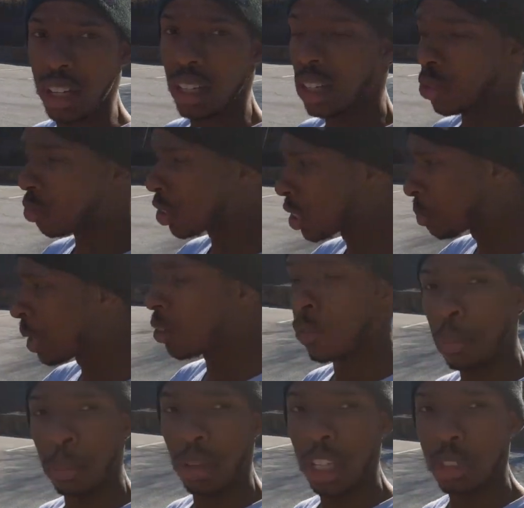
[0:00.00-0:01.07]
a
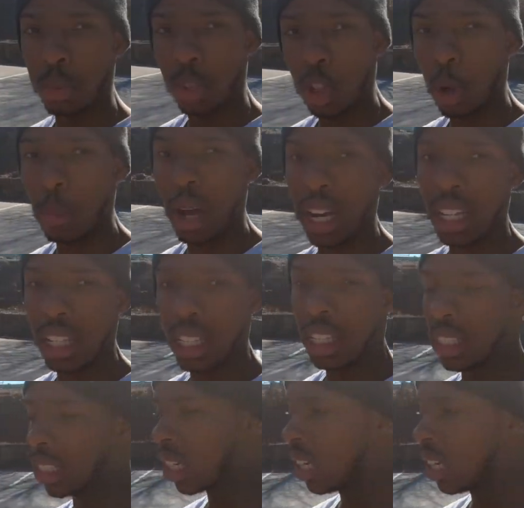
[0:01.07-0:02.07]
respectful place where nobody is,